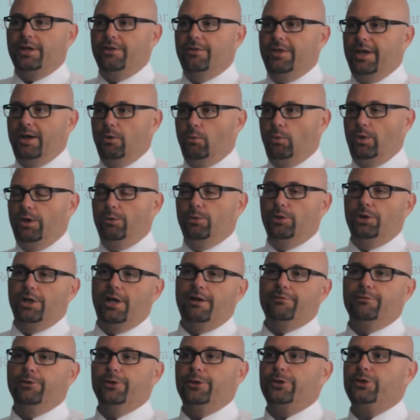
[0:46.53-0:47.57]
that we will
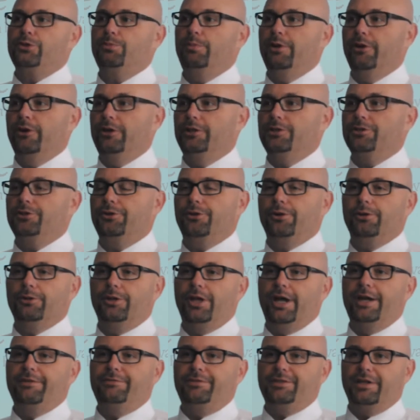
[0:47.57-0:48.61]
ever experience in our
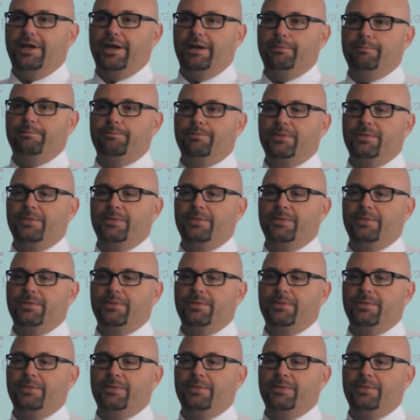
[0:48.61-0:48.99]
lifetime.